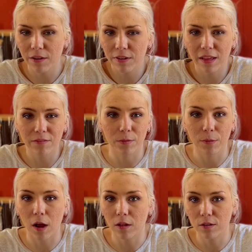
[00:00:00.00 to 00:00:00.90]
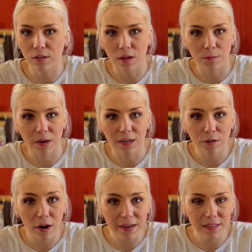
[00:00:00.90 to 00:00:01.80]
everything from collars all the way to
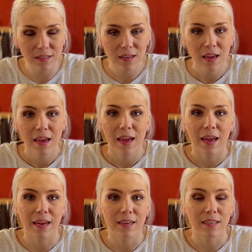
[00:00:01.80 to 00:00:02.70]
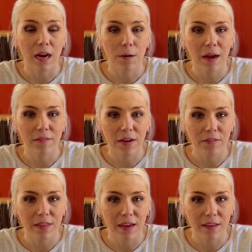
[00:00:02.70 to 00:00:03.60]
crates, and I'll have
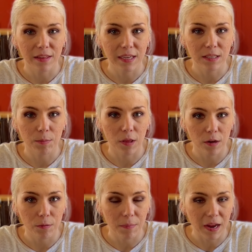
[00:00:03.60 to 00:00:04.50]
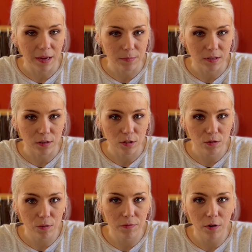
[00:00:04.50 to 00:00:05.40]
everything linked below in my Amazon
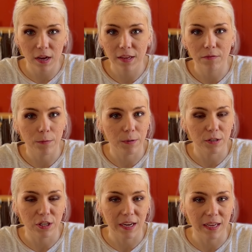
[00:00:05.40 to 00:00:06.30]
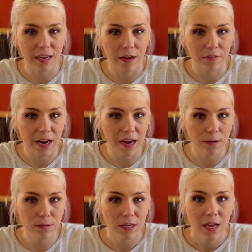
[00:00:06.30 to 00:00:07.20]
storefront if you want to check any of it out.